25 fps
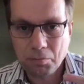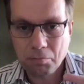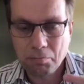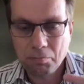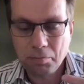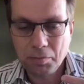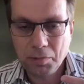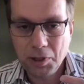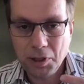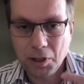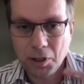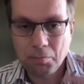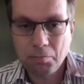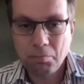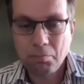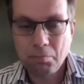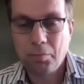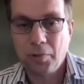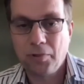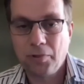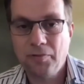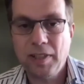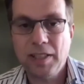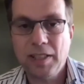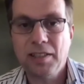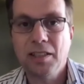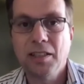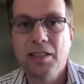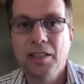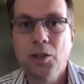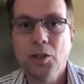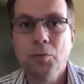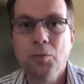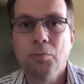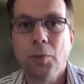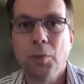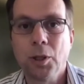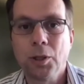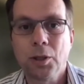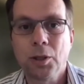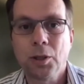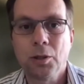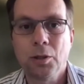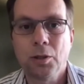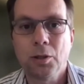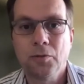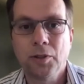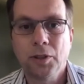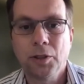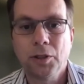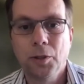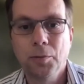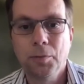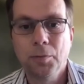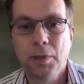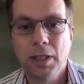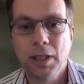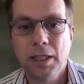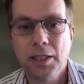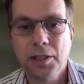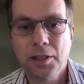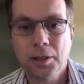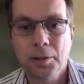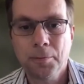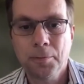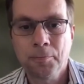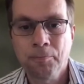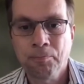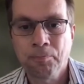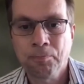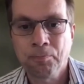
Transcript: you know, professed new model of accumulation.